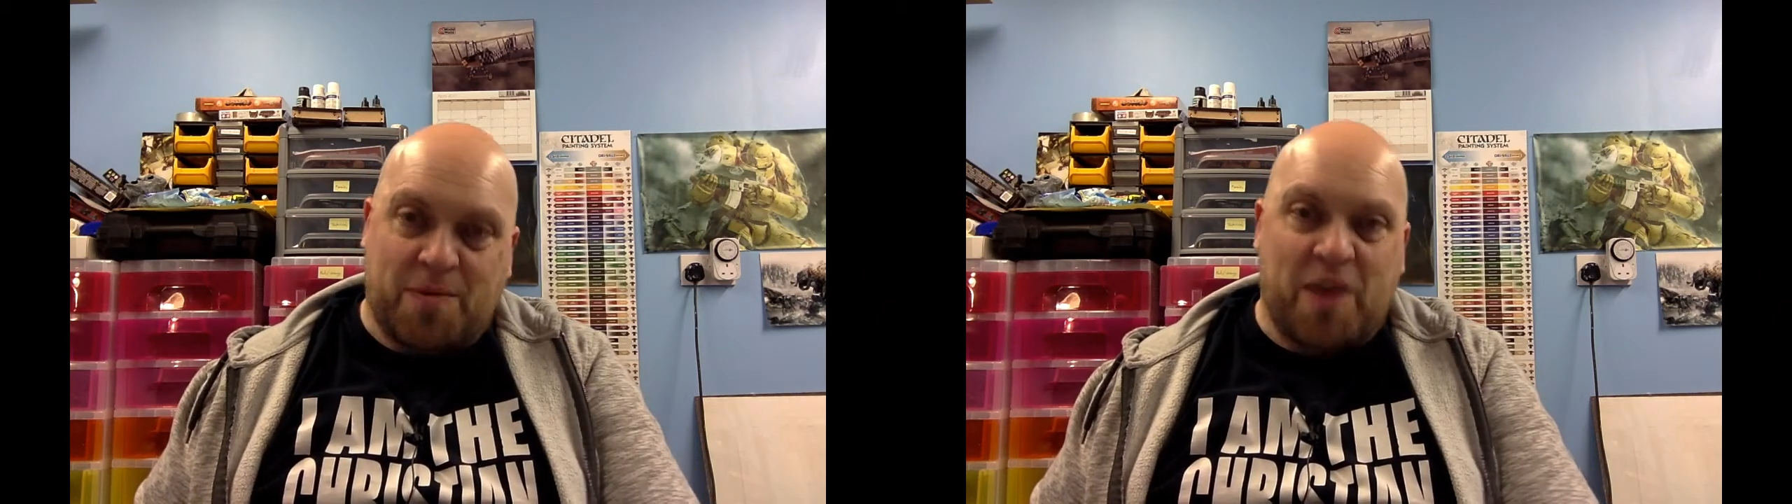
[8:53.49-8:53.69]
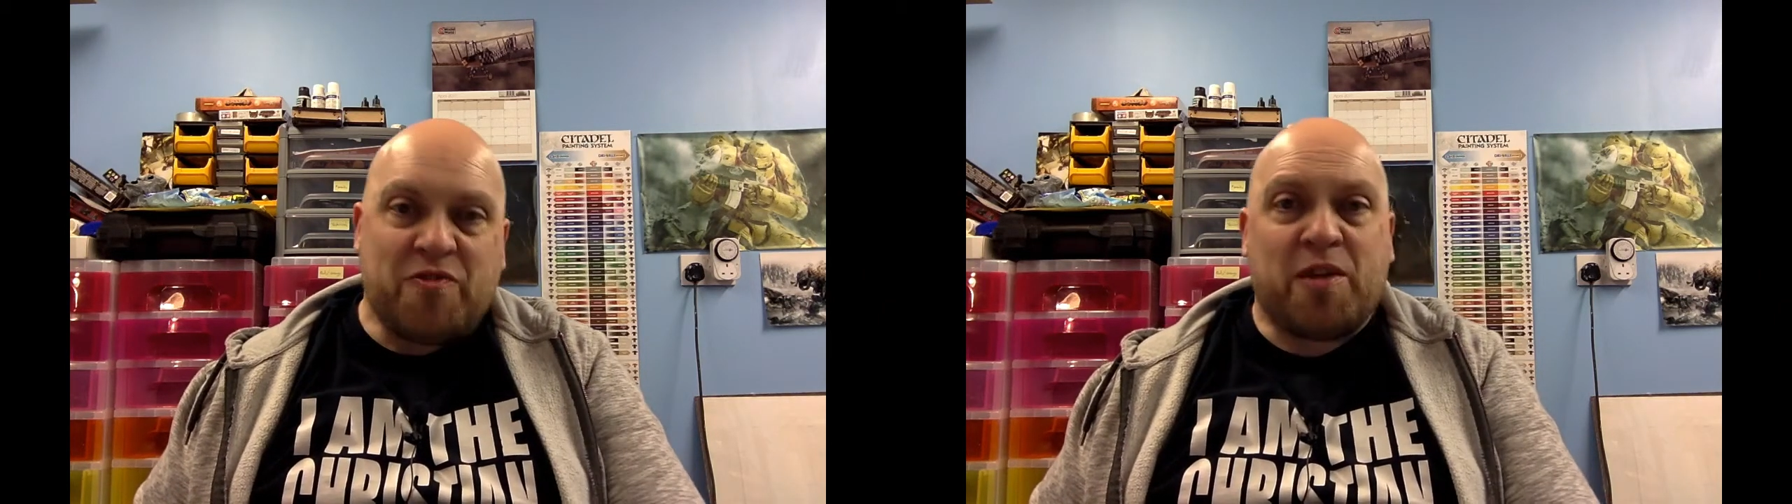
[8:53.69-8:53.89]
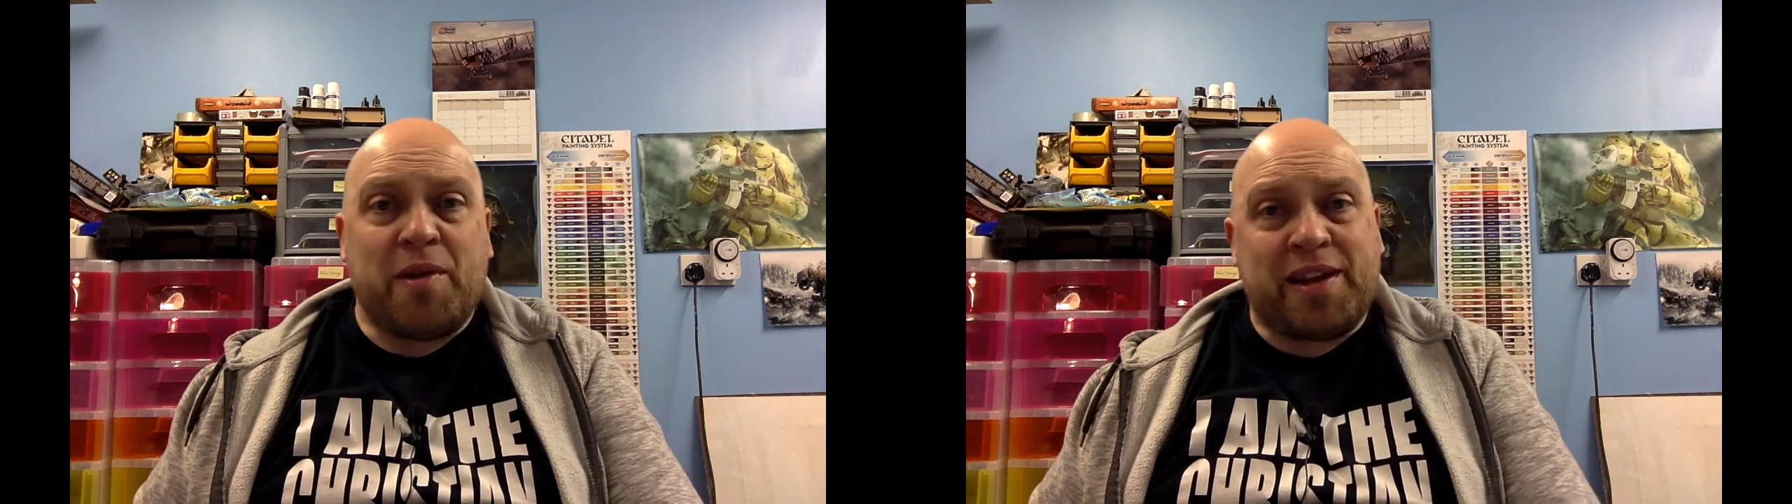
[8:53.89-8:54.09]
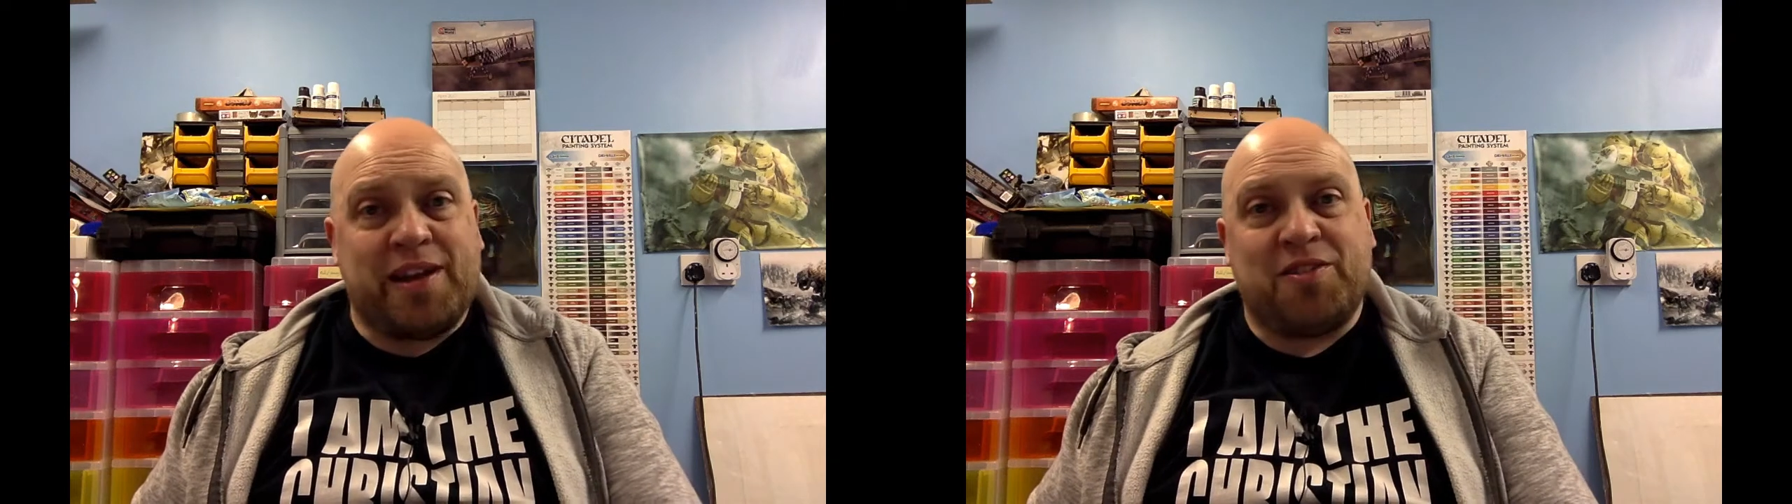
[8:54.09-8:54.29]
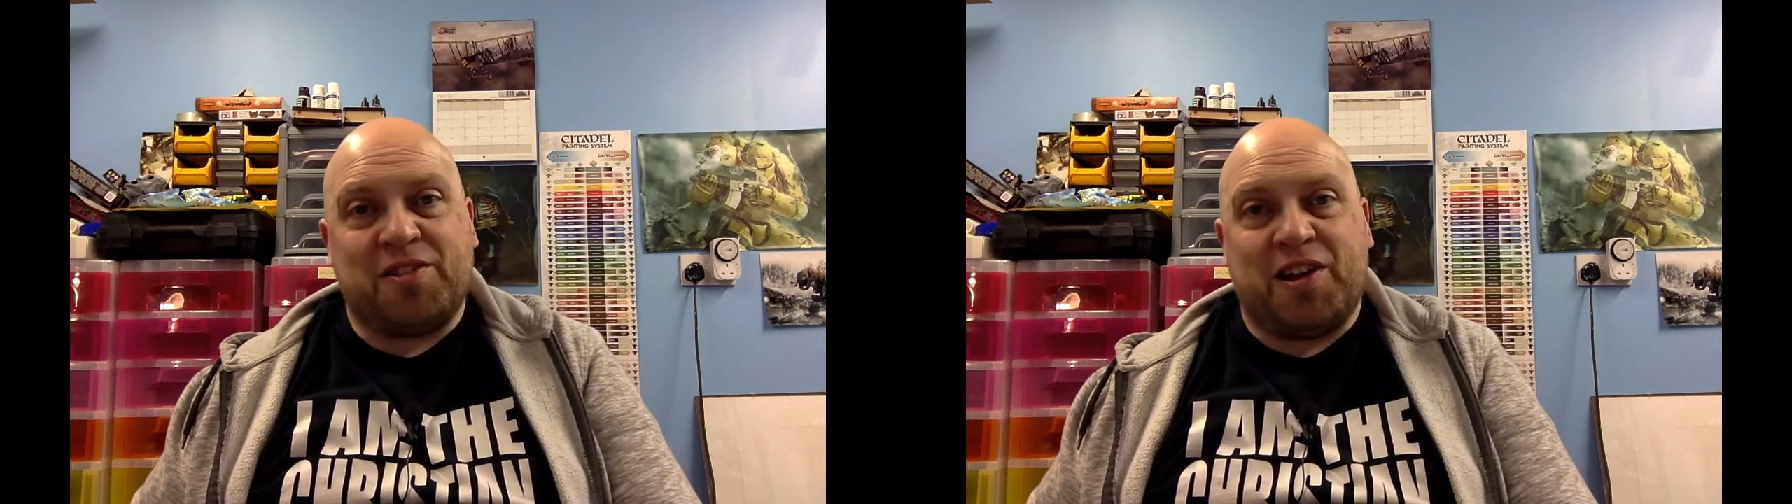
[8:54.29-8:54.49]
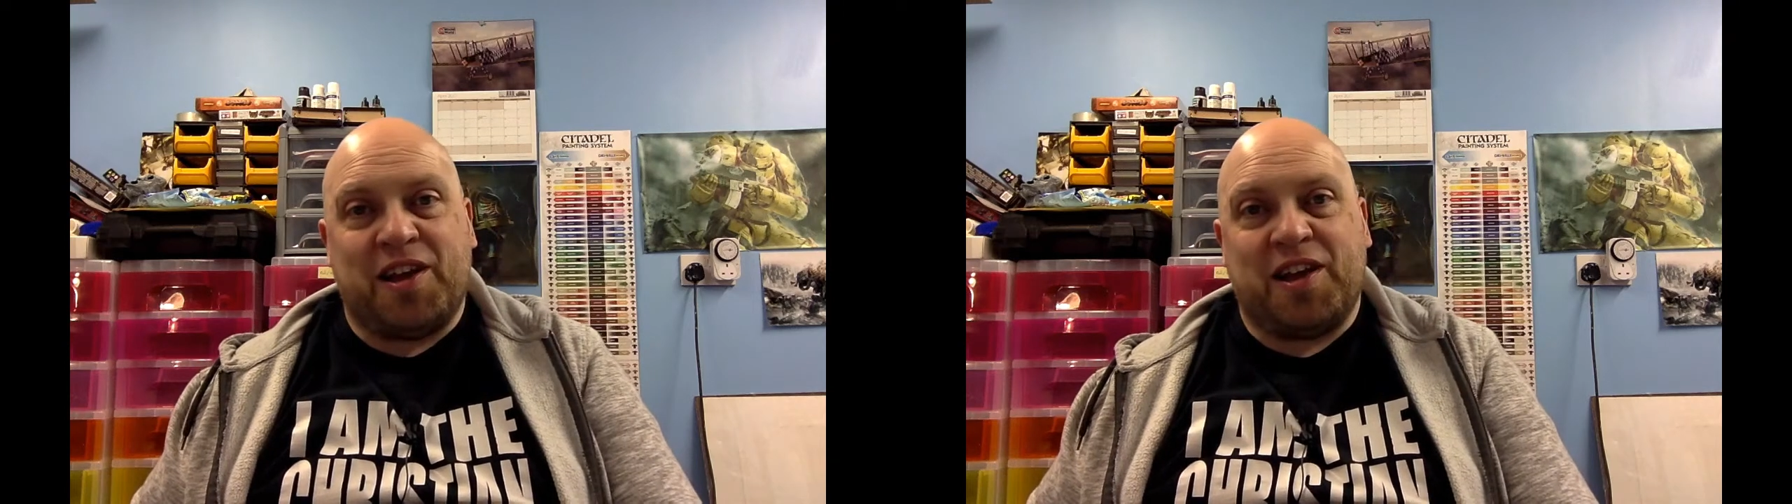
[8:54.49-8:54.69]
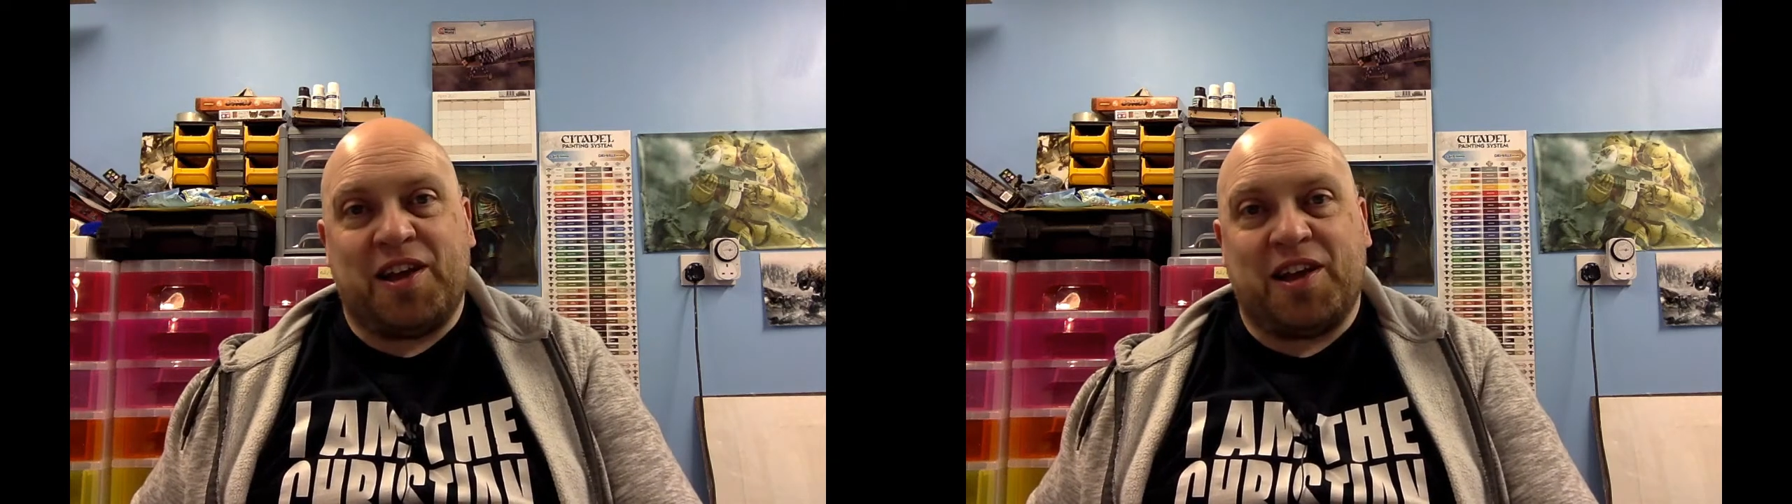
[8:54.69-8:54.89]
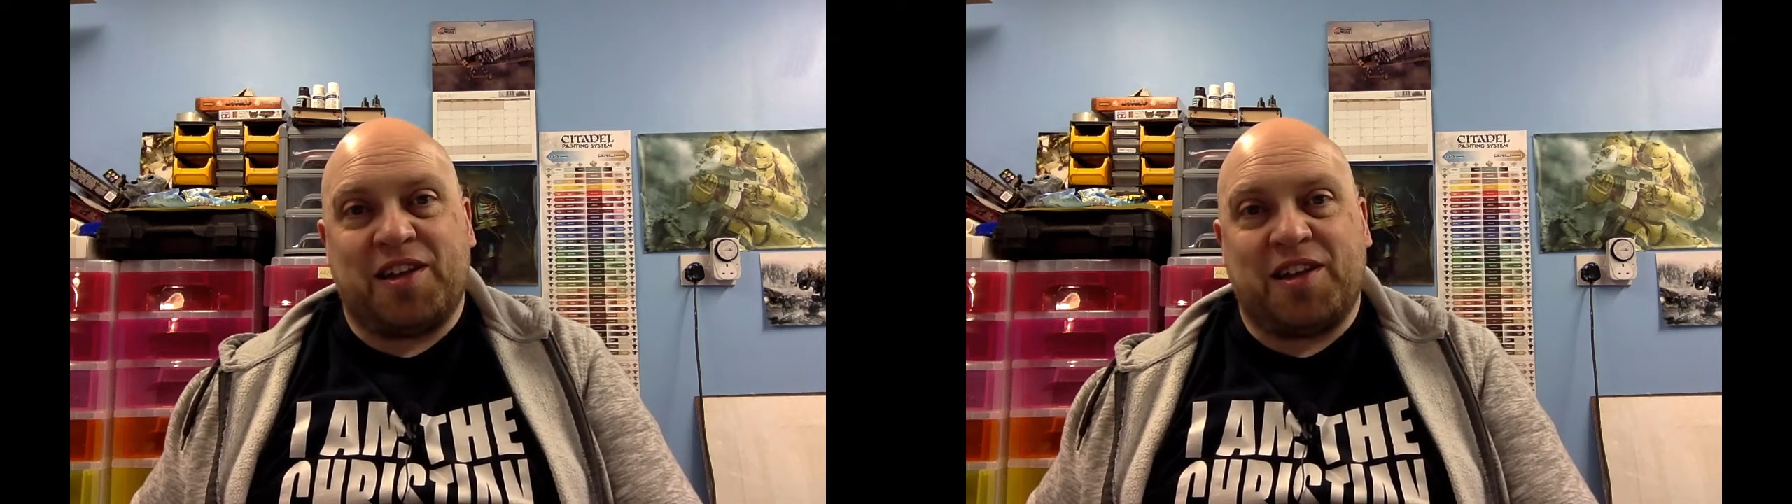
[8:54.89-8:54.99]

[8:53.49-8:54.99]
but every time I click on the link,